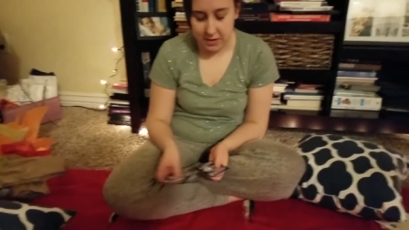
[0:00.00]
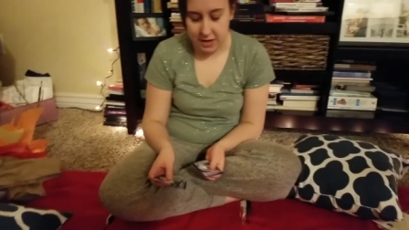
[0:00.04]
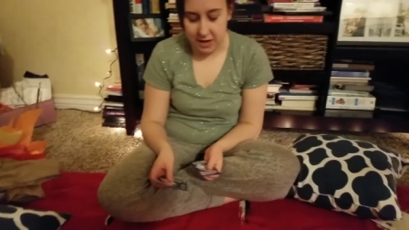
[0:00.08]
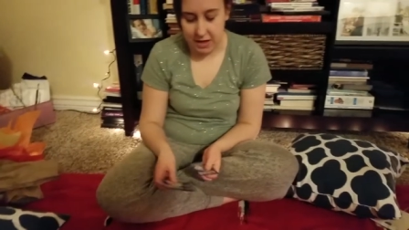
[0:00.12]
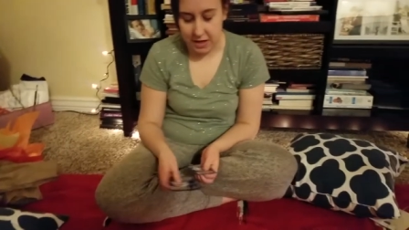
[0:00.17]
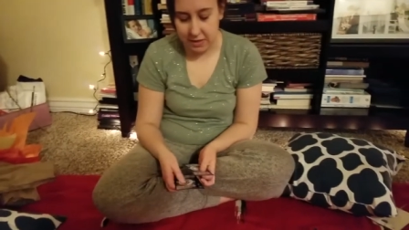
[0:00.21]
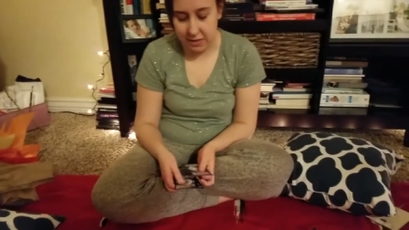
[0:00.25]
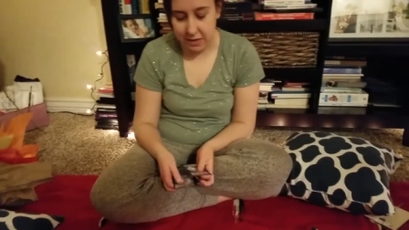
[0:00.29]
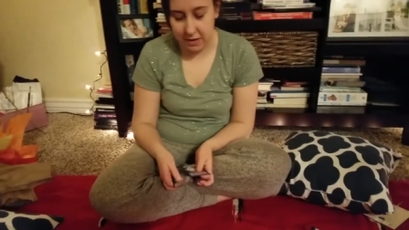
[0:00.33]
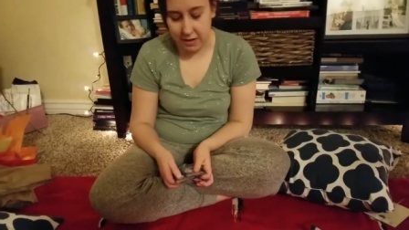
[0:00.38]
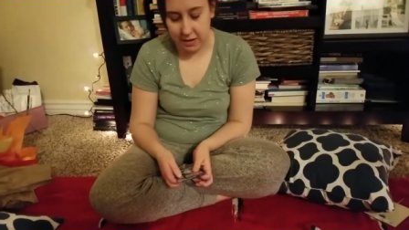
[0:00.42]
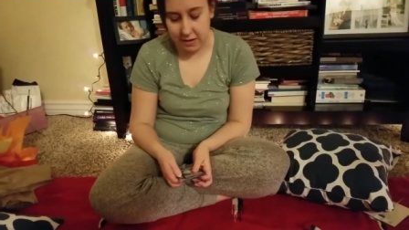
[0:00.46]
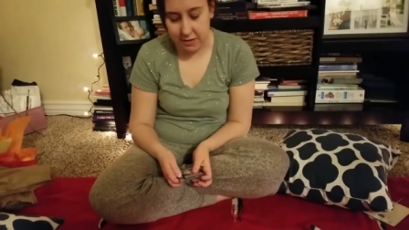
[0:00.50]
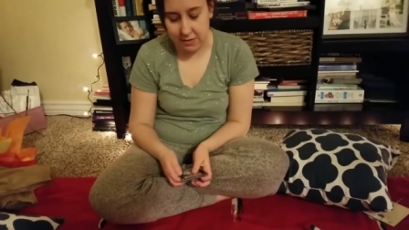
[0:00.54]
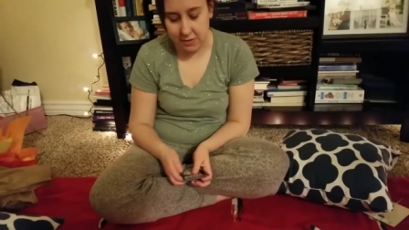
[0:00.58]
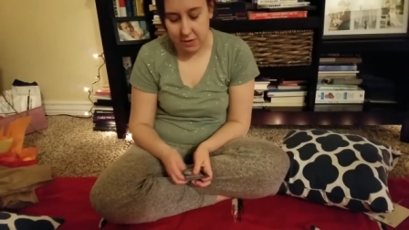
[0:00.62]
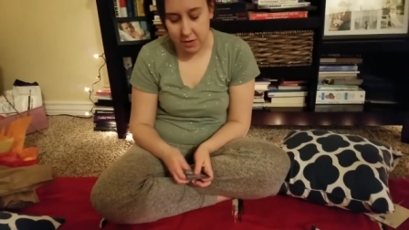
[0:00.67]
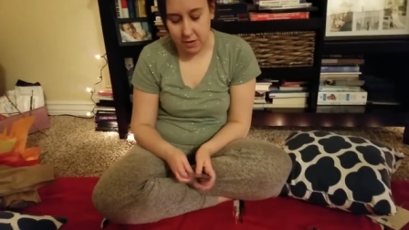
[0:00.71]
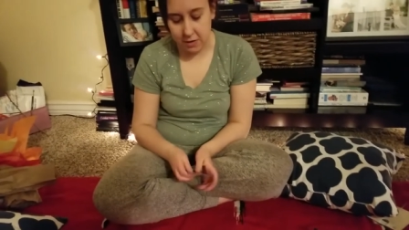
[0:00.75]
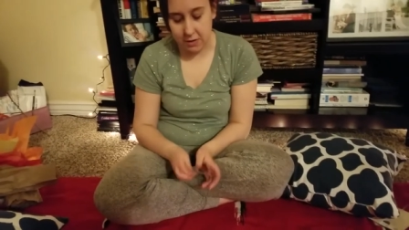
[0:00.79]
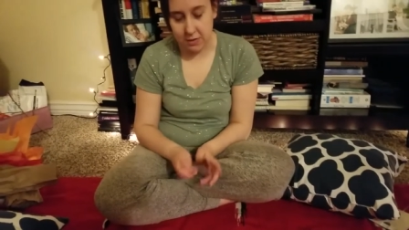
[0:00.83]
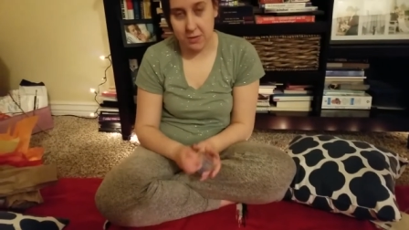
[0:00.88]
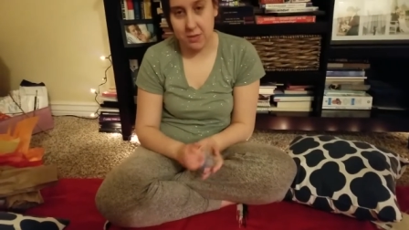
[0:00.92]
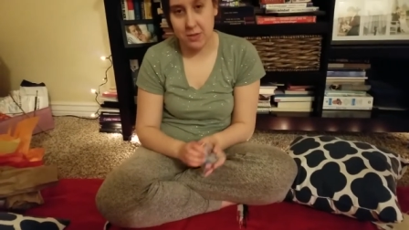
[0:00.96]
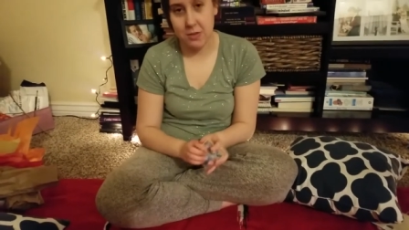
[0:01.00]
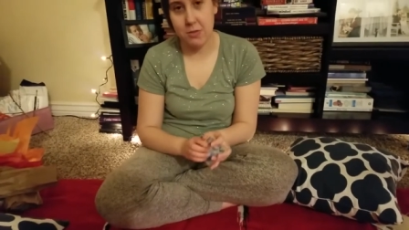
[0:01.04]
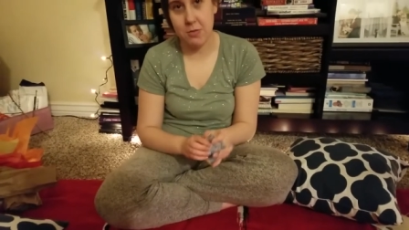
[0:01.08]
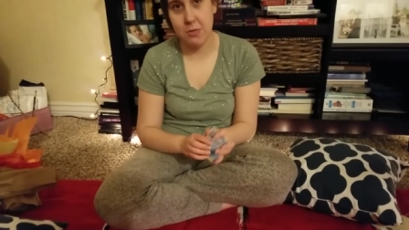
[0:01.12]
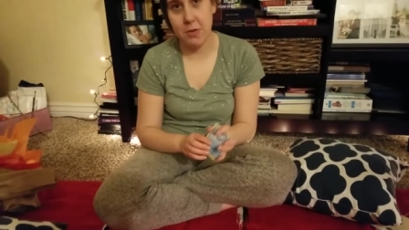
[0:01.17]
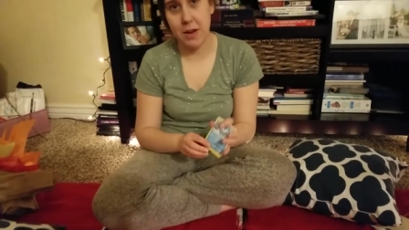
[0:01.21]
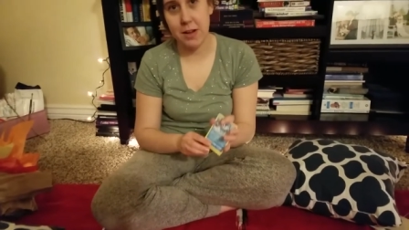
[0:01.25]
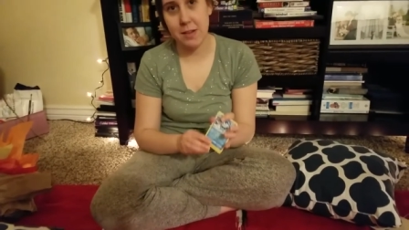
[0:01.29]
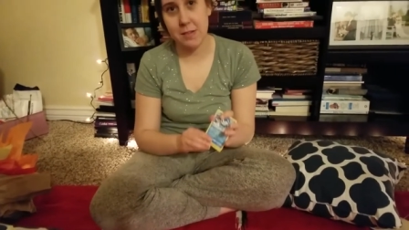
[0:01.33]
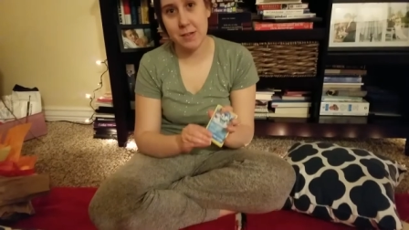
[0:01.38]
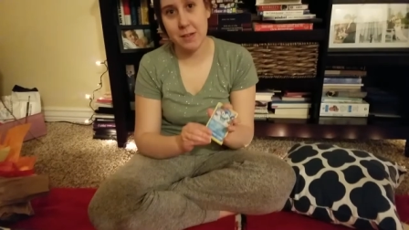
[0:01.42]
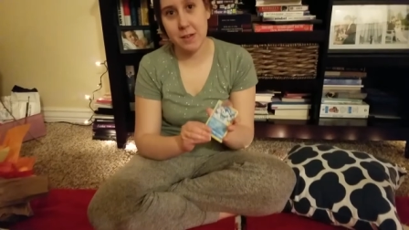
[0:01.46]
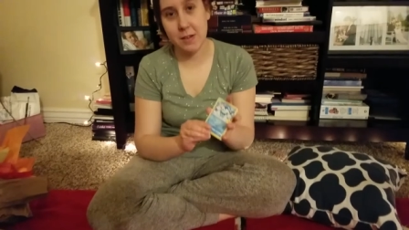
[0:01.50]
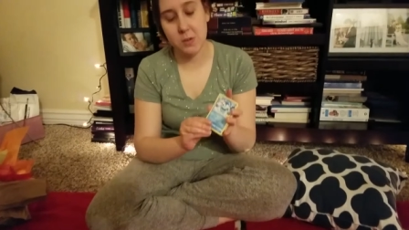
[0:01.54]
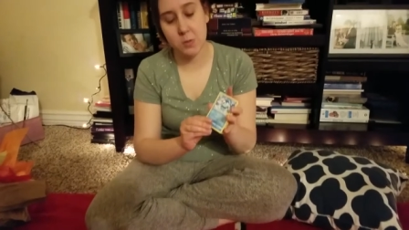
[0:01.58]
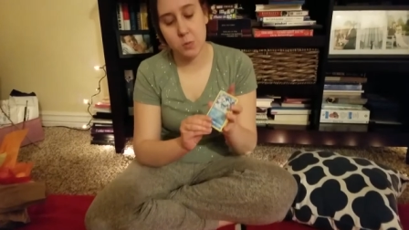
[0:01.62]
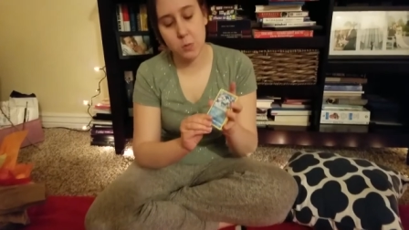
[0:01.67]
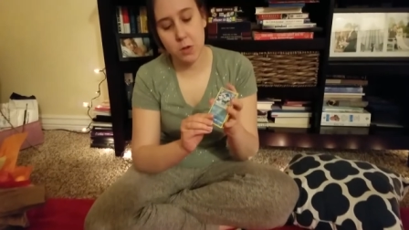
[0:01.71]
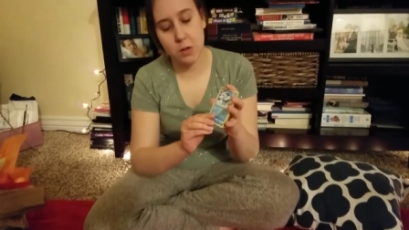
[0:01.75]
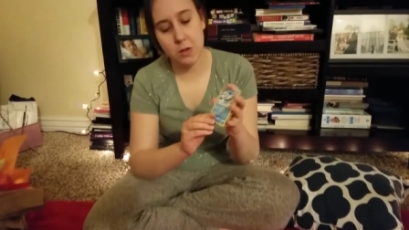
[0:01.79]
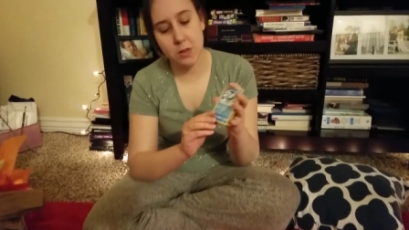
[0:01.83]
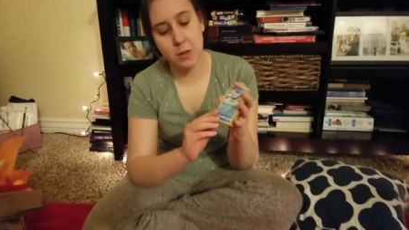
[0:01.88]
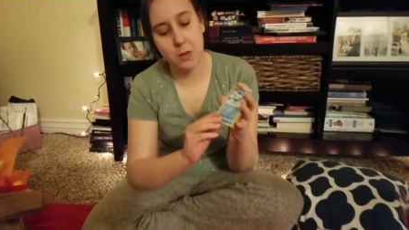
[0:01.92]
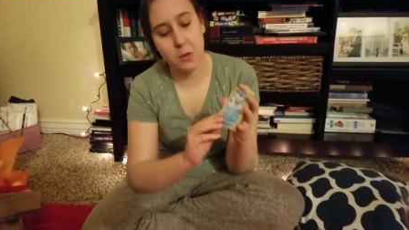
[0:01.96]
I think I saw the fanciest
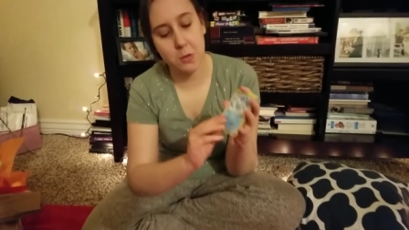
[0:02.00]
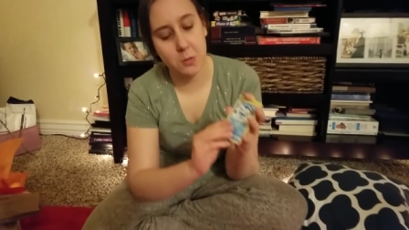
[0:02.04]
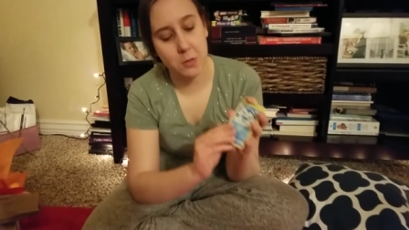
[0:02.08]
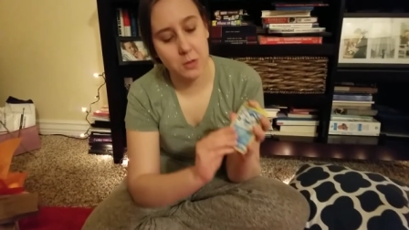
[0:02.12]
one.